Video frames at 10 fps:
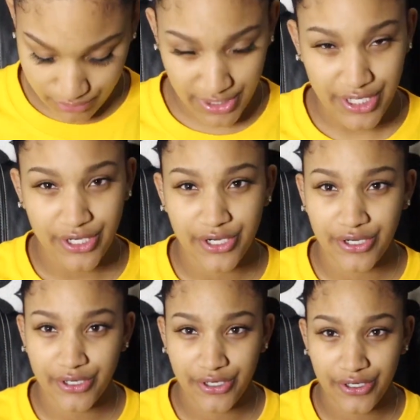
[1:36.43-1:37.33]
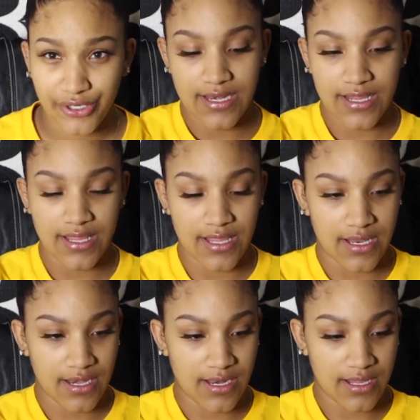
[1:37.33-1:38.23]
breaker. And
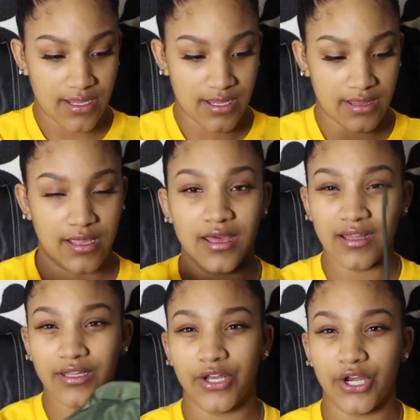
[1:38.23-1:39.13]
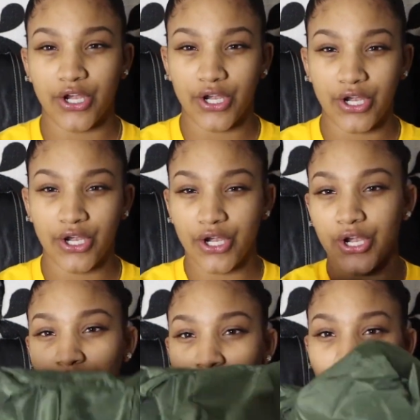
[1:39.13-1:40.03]
in the color
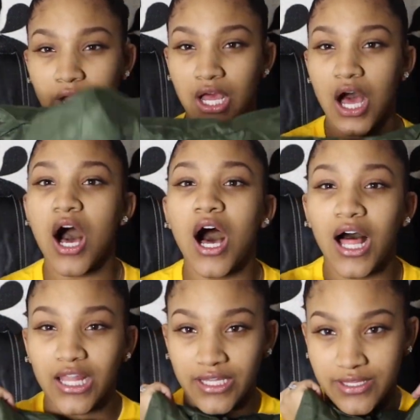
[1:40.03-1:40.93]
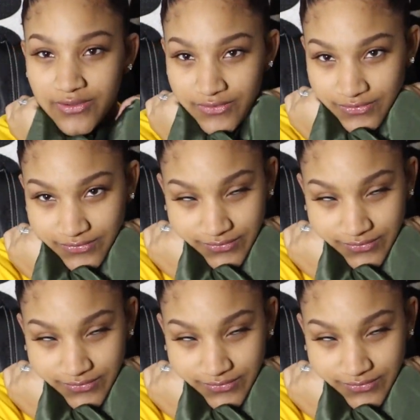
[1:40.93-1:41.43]
olive,